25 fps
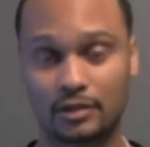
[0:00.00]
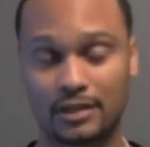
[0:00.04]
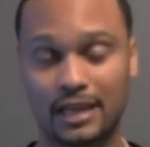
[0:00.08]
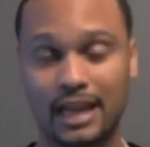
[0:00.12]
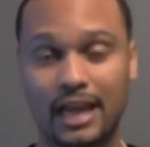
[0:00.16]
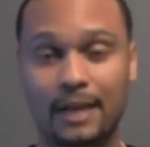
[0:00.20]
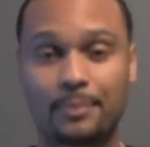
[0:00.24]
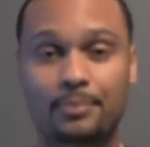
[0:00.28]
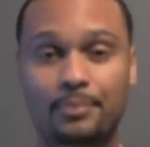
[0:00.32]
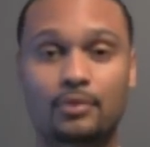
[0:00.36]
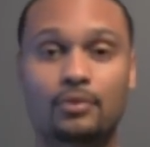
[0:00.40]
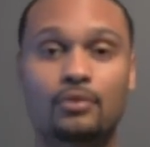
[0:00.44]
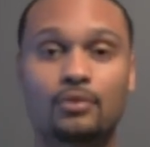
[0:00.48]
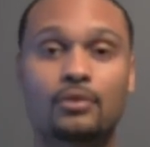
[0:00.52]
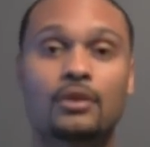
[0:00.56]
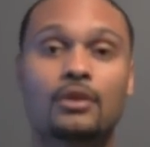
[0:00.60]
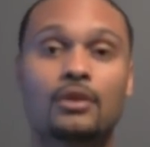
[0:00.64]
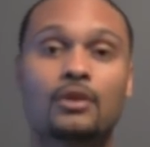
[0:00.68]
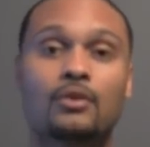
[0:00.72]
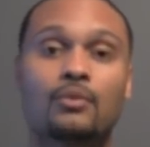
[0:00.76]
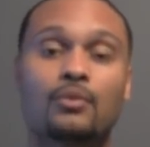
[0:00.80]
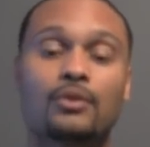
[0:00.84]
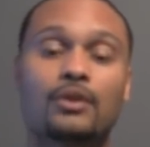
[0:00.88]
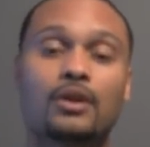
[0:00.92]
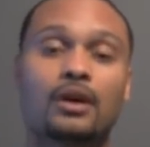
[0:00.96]
capital,
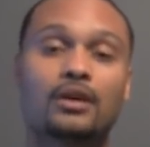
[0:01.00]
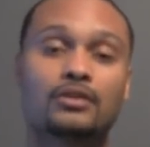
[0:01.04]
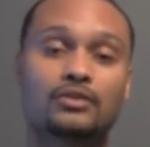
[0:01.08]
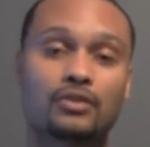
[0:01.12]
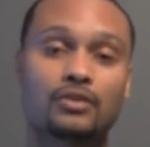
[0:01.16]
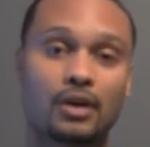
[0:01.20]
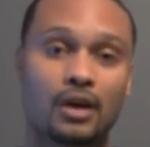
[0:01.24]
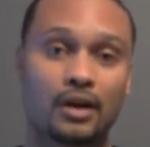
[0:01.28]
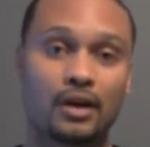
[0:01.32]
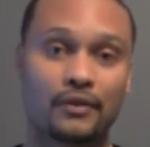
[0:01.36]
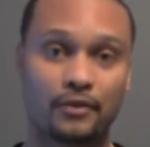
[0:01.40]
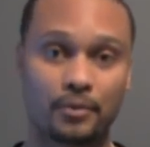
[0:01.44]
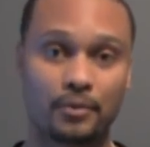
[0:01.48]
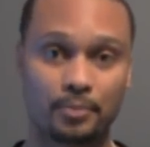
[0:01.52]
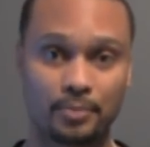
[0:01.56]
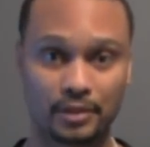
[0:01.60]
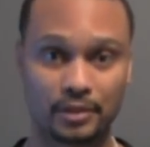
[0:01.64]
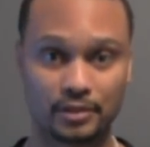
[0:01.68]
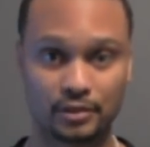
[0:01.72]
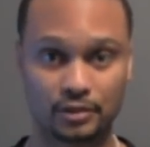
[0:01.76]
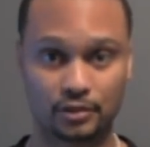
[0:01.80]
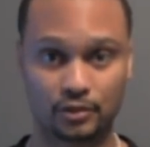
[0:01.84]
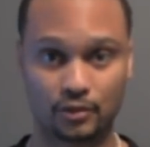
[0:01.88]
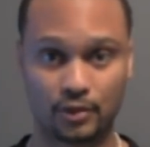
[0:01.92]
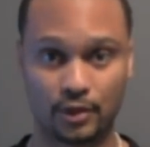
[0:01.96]
we also offer
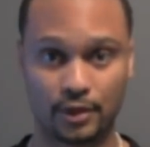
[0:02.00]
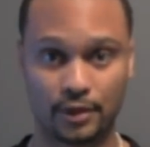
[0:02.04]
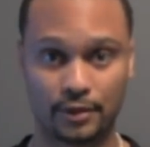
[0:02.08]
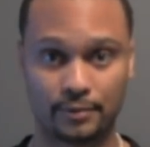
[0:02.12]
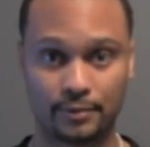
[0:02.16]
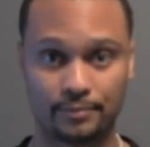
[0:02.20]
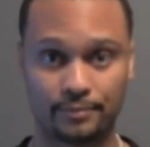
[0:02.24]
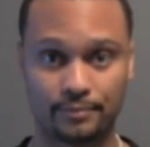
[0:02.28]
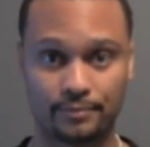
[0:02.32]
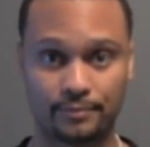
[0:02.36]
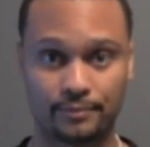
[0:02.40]
business credit.